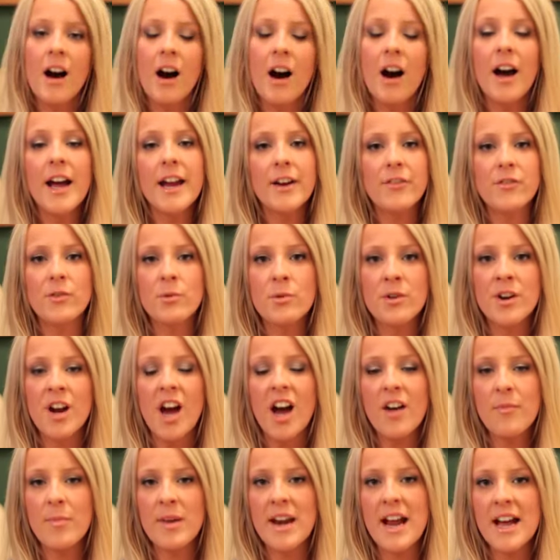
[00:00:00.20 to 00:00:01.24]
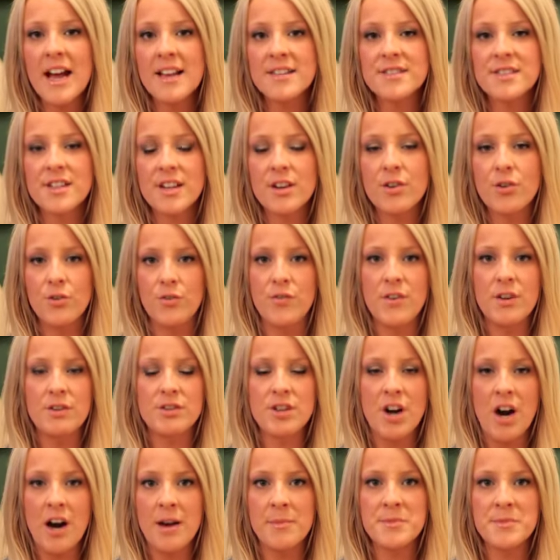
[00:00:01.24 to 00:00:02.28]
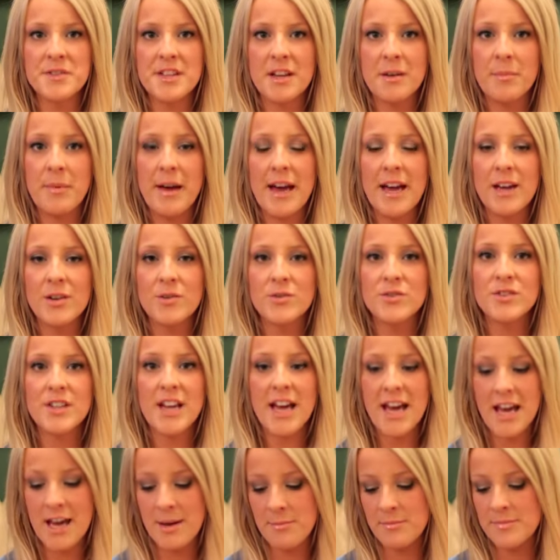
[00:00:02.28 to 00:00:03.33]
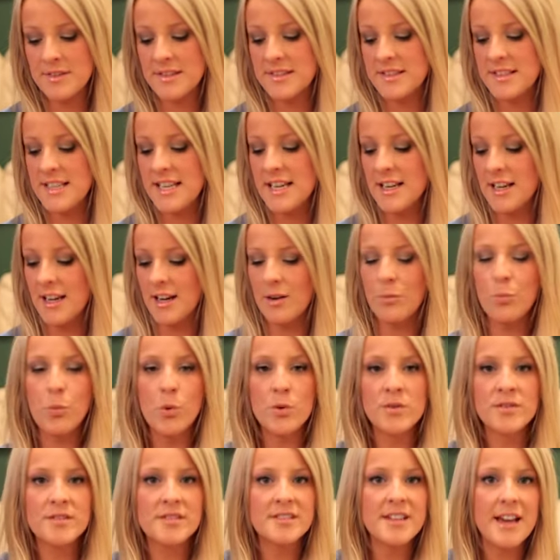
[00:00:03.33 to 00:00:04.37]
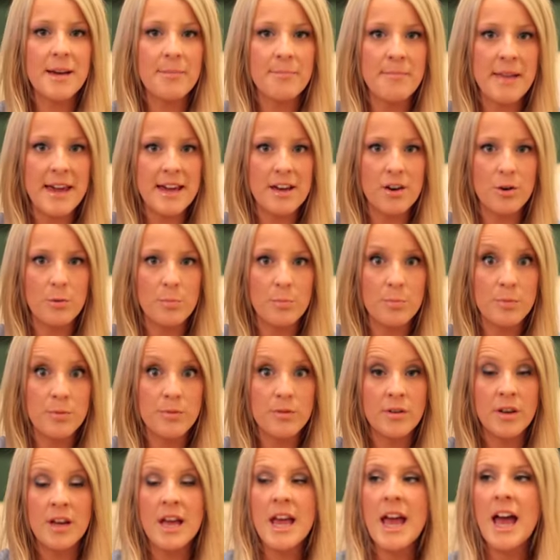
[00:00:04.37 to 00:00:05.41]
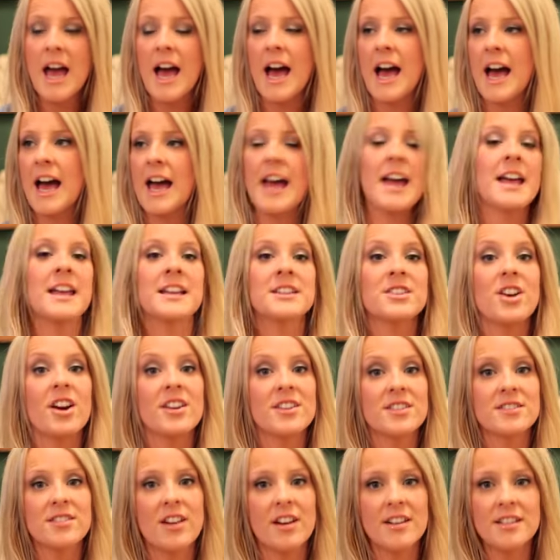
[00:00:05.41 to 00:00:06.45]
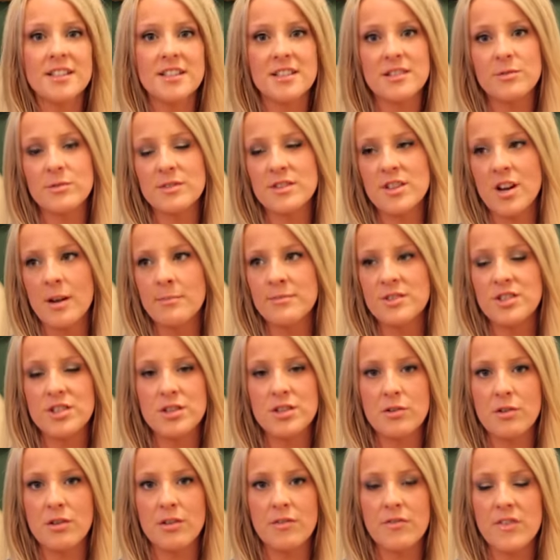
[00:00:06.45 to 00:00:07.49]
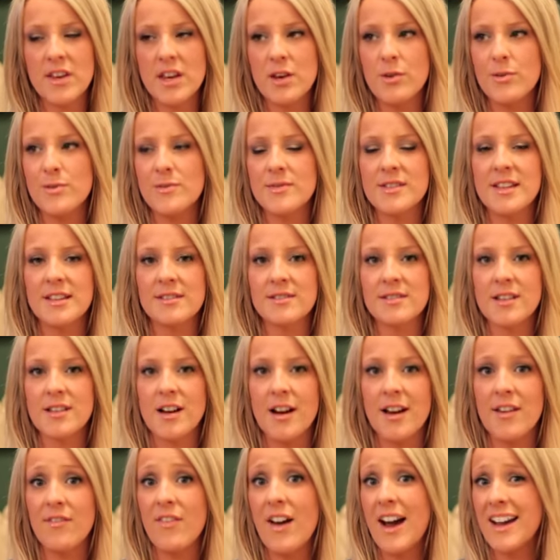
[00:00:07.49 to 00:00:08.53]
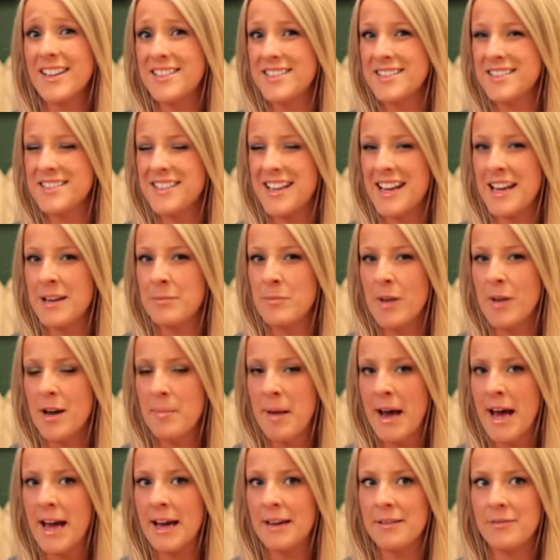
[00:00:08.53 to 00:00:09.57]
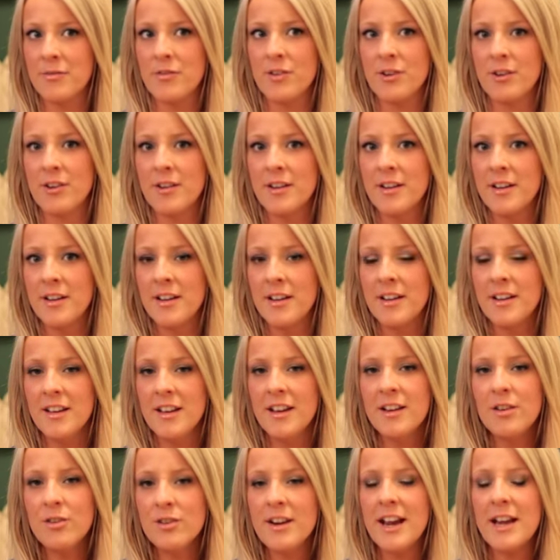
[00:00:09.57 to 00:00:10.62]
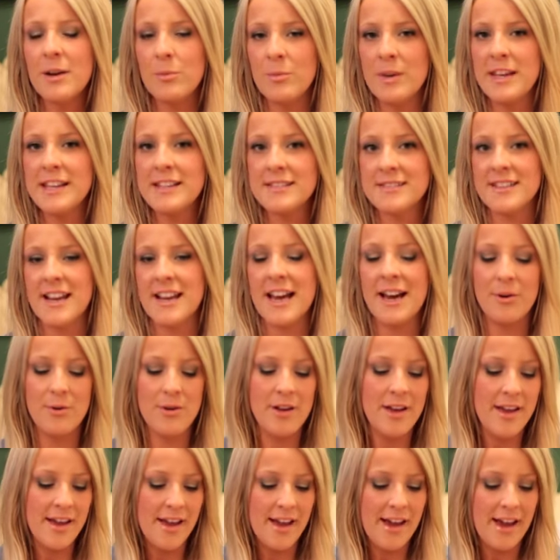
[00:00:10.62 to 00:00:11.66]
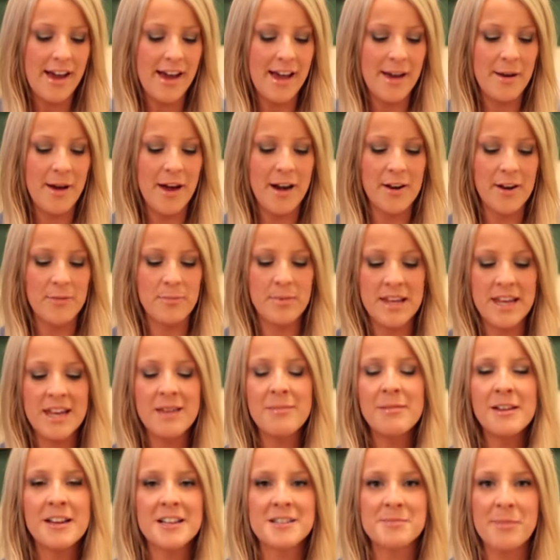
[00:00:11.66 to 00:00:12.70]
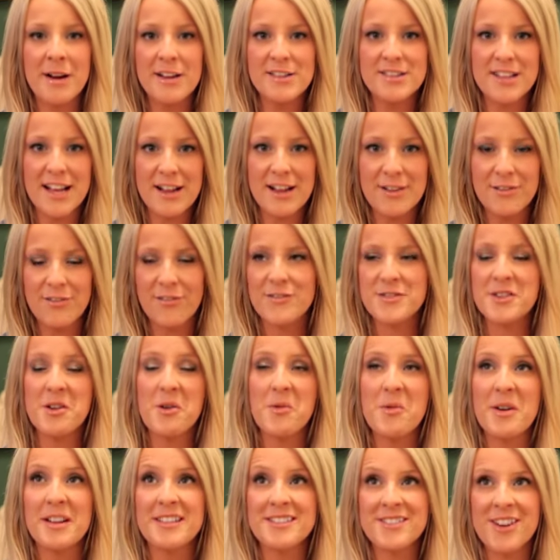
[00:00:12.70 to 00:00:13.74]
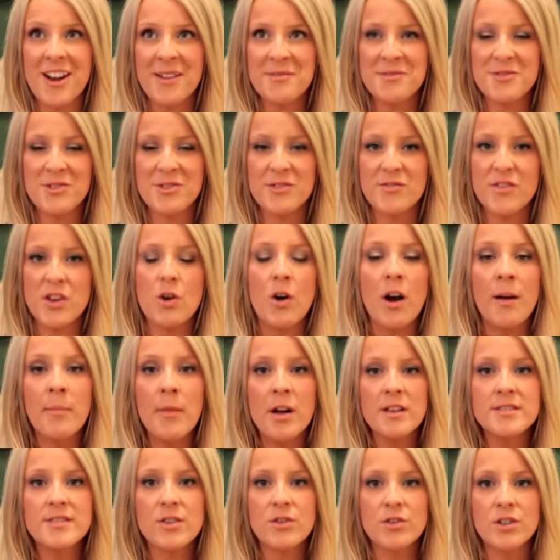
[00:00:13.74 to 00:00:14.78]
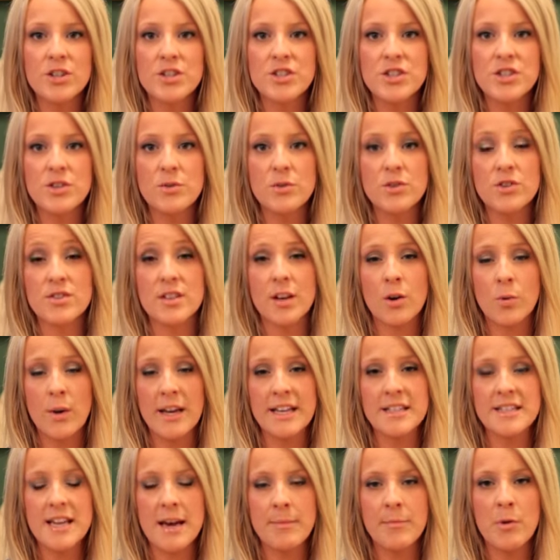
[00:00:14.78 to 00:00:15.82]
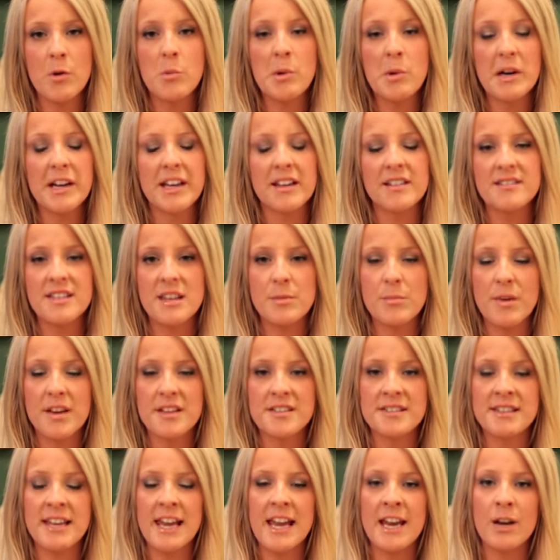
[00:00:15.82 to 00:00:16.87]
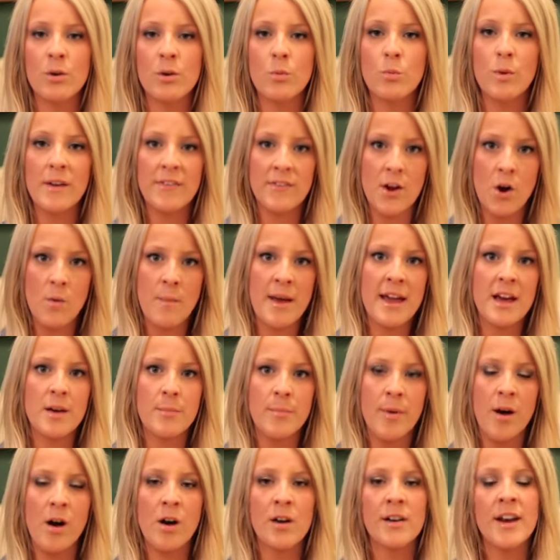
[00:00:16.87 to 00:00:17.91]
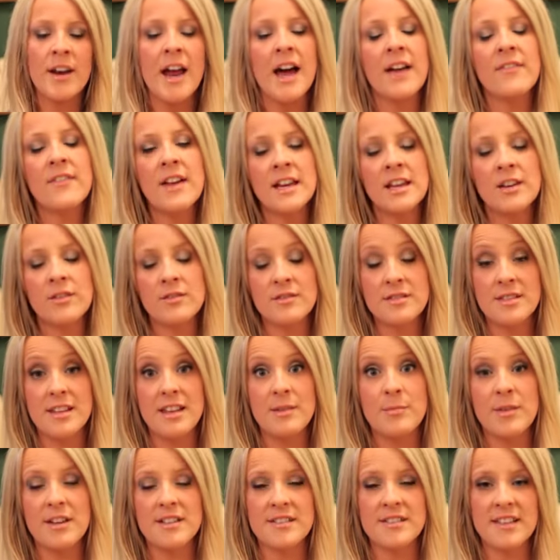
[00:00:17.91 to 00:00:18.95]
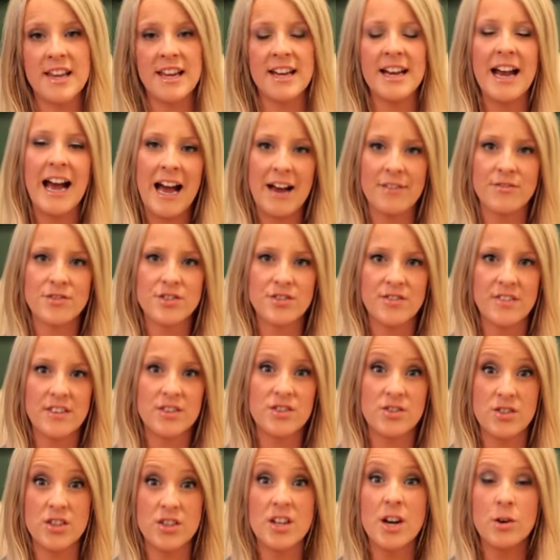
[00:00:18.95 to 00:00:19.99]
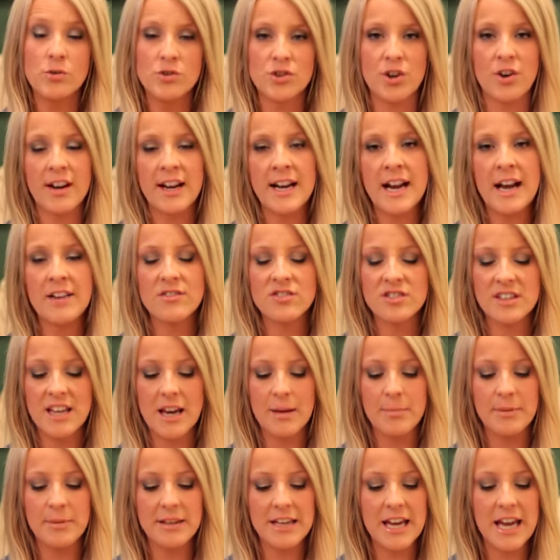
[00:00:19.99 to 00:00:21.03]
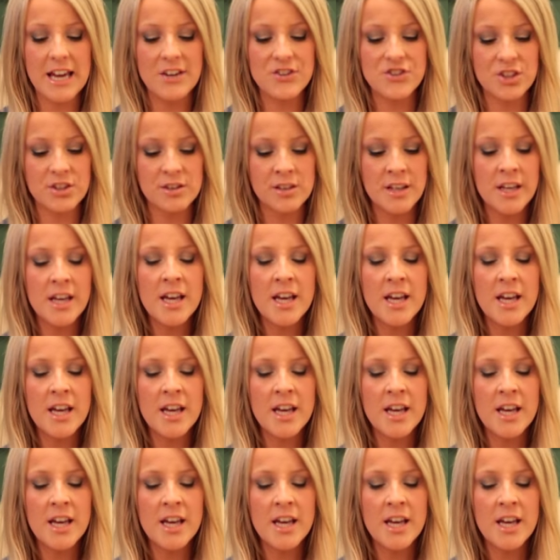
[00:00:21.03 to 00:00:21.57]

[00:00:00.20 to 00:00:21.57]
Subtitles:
Hi everyone, I've been asked a good few times about Stila one-step makeup, and I decided it was time to do a review since I've had it in my bag for a good 8 weeks now, and I've been keeping it to myself, so it's time to review. I'm also going to do just a quick demo where you can see my skin with no makeup on, and then you can see my skin after, during and after the application.